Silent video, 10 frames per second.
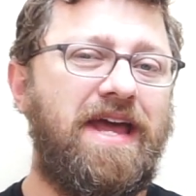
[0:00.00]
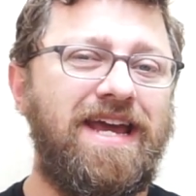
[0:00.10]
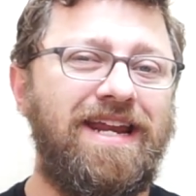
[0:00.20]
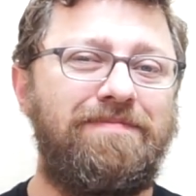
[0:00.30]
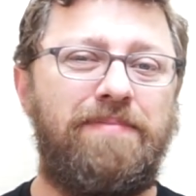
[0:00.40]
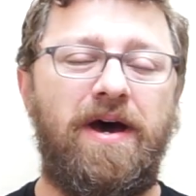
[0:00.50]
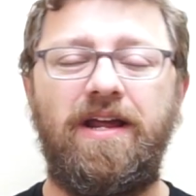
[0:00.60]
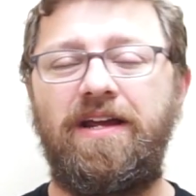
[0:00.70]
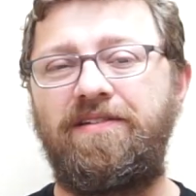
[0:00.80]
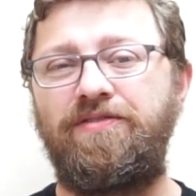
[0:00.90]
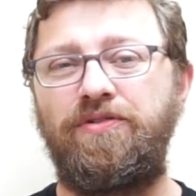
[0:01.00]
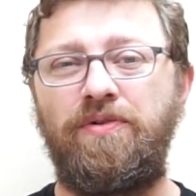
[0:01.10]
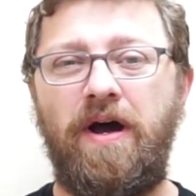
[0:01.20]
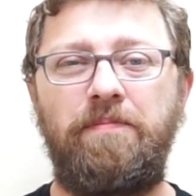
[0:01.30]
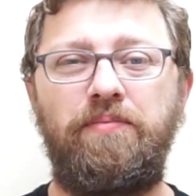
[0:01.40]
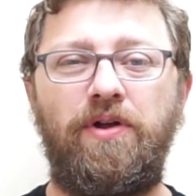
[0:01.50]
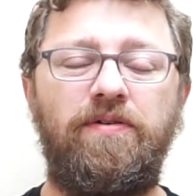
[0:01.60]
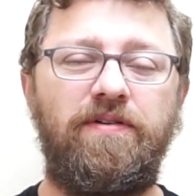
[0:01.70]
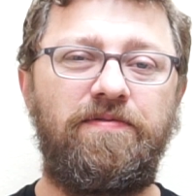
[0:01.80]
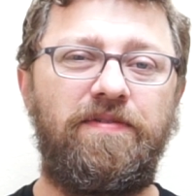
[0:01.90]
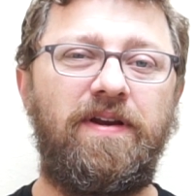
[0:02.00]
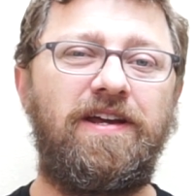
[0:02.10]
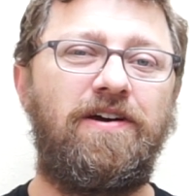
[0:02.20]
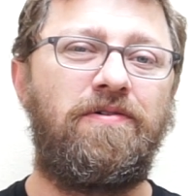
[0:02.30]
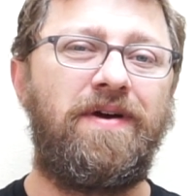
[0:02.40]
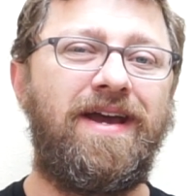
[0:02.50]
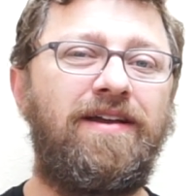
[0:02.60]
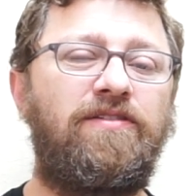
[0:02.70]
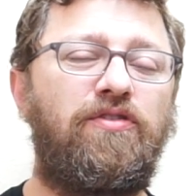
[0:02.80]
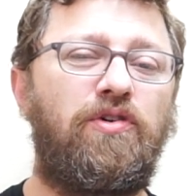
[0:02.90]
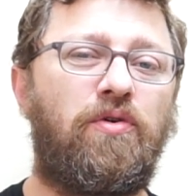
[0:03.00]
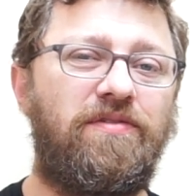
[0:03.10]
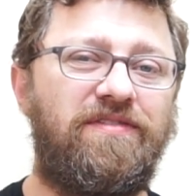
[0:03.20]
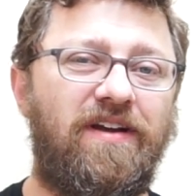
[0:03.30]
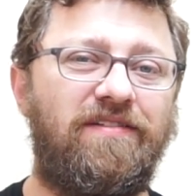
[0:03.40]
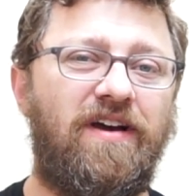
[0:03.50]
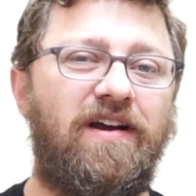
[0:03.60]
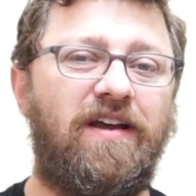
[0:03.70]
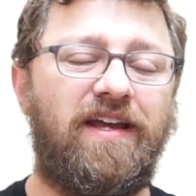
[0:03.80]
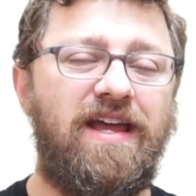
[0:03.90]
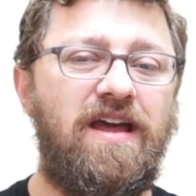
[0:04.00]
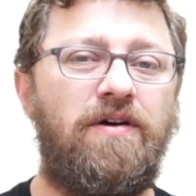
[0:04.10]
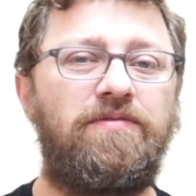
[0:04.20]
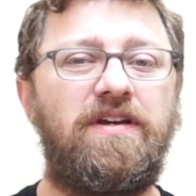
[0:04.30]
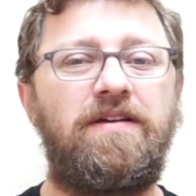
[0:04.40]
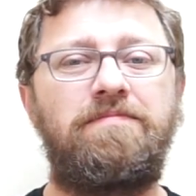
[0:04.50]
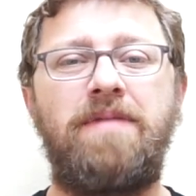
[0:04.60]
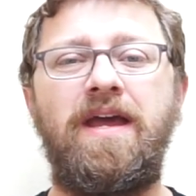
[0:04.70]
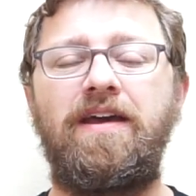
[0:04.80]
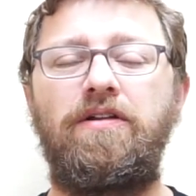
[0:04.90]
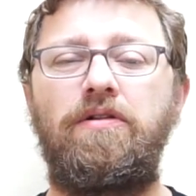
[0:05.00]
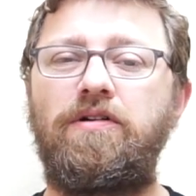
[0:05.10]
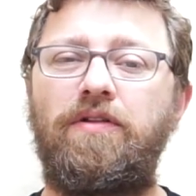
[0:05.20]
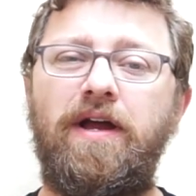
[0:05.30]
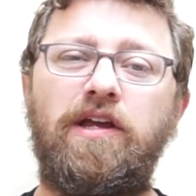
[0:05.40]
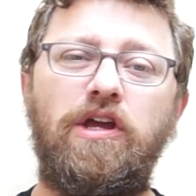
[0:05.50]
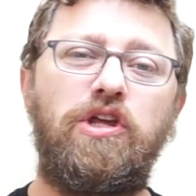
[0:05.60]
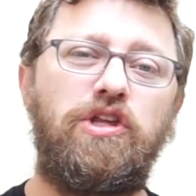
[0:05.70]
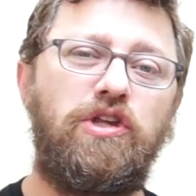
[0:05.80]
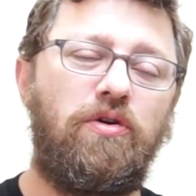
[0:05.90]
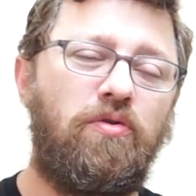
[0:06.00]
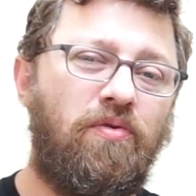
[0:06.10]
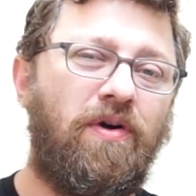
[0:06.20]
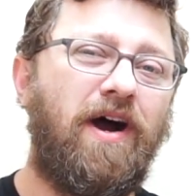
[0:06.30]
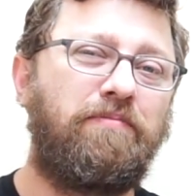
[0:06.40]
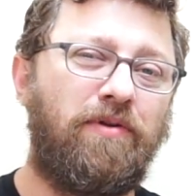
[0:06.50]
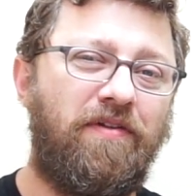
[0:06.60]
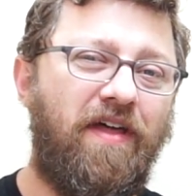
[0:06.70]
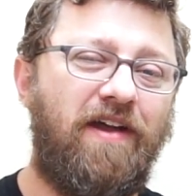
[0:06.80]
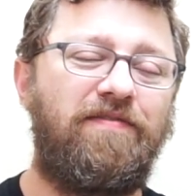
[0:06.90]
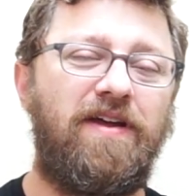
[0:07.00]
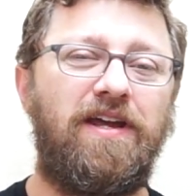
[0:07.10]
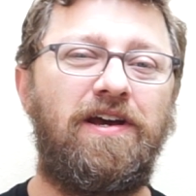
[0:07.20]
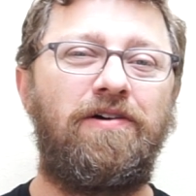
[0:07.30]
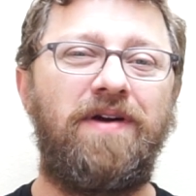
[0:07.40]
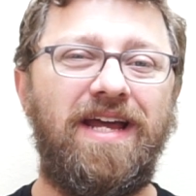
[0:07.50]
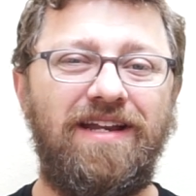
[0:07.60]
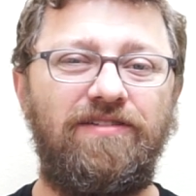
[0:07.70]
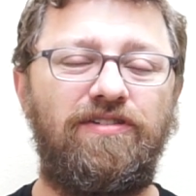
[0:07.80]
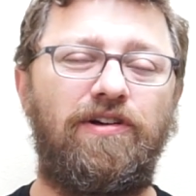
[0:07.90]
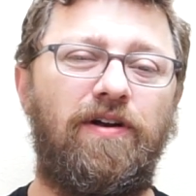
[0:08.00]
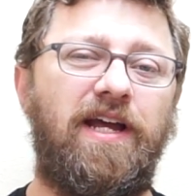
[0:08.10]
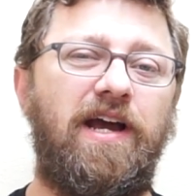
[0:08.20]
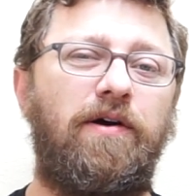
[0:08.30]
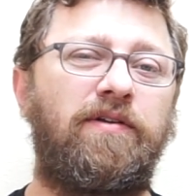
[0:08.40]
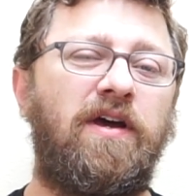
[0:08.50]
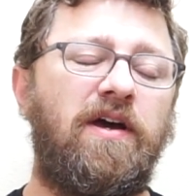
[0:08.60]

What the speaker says: anybody to upload a video into your TikTok account and make it look like you uploaded that video into your account.